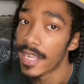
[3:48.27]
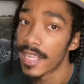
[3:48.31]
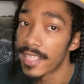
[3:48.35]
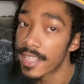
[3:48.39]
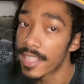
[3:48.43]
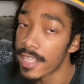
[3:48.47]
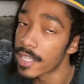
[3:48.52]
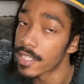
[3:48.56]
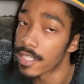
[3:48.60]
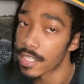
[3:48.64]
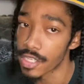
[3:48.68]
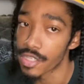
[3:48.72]

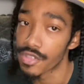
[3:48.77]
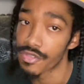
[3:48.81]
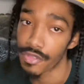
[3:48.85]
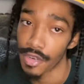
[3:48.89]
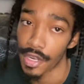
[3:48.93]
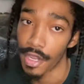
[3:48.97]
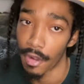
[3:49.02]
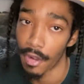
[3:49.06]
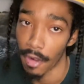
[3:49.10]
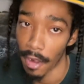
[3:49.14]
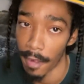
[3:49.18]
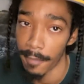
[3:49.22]
This is
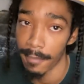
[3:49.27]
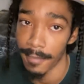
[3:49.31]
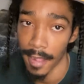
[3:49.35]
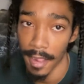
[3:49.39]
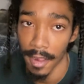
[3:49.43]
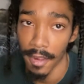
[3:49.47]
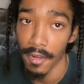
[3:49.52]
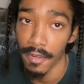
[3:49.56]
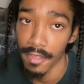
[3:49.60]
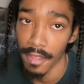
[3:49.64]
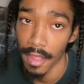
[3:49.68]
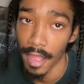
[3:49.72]
real. I'm
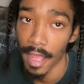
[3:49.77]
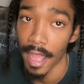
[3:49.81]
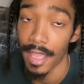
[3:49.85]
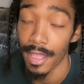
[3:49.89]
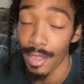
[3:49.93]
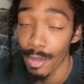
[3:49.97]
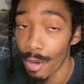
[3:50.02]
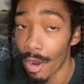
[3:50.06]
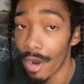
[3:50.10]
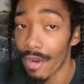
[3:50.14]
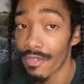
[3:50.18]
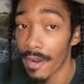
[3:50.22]
not going to lie.
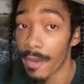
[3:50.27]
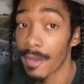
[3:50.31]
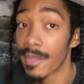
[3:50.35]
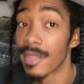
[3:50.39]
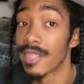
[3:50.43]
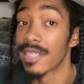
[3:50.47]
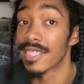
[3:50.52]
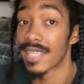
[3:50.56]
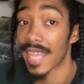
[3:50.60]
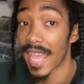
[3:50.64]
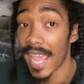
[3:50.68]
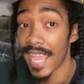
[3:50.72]
URL
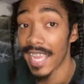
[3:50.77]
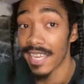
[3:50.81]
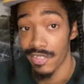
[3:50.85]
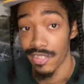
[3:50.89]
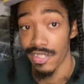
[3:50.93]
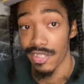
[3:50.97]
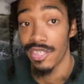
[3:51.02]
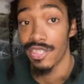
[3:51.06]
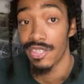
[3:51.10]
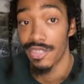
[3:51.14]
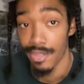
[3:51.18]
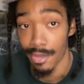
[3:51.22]
is
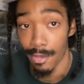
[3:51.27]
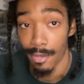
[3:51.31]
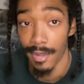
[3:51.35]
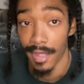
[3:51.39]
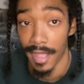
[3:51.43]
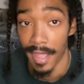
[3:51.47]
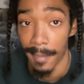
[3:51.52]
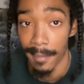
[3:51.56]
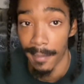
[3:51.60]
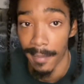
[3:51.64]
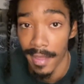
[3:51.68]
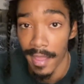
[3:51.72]
actually suing
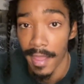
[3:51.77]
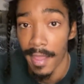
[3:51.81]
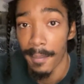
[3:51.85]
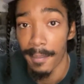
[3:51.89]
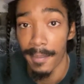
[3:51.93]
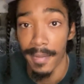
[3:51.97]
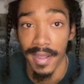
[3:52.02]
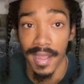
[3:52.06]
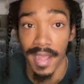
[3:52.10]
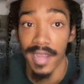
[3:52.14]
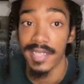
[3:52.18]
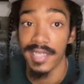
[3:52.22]
him
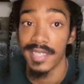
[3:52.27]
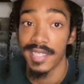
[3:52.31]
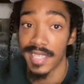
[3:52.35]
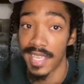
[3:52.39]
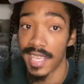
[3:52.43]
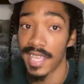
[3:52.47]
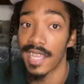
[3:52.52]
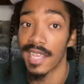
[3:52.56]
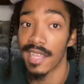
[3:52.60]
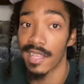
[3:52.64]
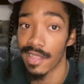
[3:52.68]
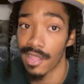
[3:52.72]
because
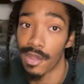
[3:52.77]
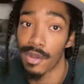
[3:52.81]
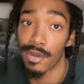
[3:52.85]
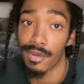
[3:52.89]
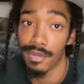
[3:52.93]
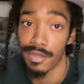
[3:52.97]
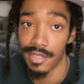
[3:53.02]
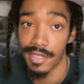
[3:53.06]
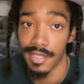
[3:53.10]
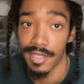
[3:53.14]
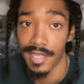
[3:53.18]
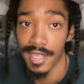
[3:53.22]
King
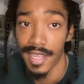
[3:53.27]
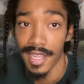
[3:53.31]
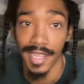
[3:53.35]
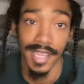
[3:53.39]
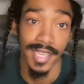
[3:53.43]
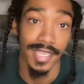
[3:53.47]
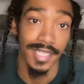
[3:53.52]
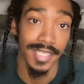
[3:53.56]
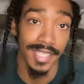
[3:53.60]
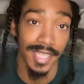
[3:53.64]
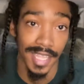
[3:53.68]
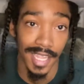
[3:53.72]
Los.
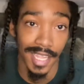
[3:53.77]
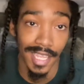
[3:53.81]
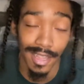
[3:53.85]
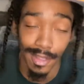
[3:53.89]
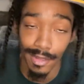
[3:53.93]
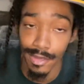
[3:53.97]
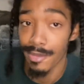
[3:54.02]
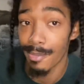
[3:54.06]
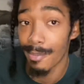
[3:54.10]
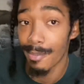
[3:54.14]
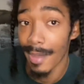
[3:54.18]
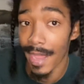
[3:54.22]
Because King
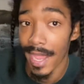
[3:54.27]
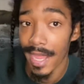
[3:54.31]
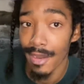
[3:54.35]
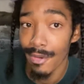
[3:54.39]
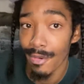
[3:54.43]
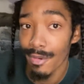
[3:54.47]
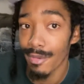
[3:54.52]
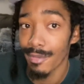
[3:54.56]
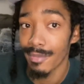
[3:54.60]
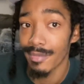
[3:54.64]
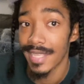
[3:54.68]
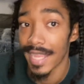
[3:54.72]
Los
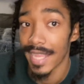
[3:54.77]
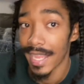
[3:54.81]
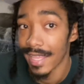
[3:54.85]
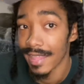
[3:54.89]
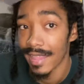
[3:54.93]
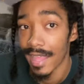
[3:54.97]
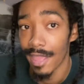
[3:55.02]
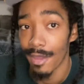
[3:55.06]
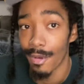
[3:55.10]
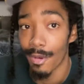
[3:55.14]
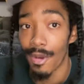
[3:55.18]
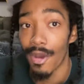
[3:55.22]
battled
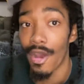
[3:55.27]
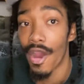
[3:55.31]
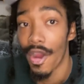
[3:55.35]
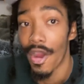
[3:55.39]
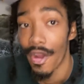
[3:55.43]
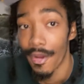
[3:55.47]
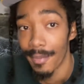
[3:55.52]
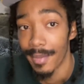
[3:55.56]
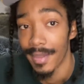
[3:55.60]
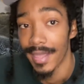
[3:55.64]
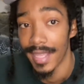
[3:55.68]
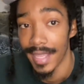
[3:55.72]
Daylight on
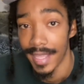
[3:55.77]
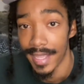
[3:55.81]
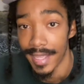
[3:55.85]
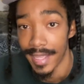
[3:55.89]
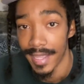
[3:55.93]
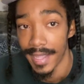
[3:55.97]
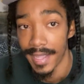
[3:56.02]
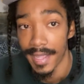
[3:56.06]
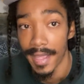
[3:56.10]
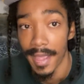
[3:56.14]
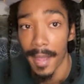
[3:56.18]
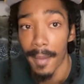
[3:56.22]

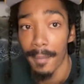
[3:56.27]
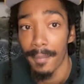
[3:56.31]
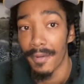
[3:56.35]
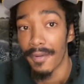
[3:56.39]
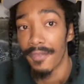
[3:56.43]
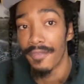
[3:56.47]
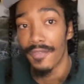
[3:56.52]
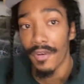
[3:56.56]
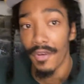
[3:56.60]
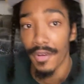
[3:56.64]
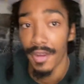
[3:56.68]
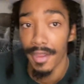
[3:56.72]
RBE
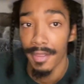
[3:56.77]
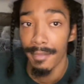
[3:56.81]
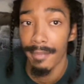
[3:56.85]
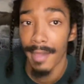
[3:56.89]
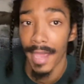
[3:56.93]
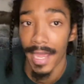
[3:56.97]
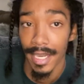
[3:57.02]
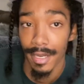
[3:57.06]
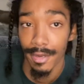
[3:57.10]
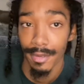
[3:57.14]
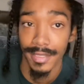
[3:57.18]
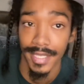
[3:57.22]
before he
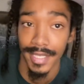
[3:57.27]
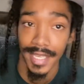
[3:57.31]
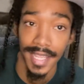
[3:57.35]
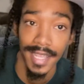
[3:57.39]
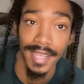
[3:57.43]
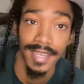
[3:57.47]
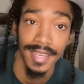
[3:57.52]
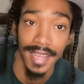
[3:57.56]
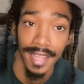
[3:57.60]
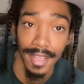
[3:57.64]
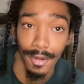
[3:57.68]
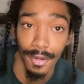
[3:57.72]
battled
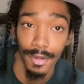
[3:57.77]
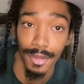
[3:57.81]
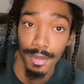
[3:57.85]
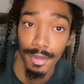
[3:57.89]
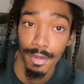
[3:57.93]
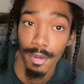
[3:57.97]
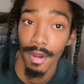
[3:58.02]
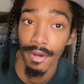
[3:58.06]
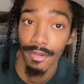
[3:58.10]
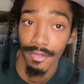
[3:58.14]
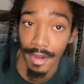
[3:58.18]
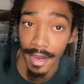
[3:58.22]
DNA on
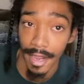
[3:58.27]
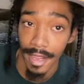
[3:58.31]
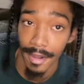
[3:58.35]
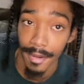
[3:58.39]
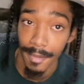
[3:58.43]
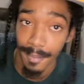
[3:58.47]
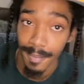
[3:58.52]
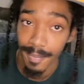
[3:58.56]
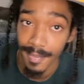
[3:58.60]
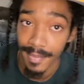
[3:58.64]
URL.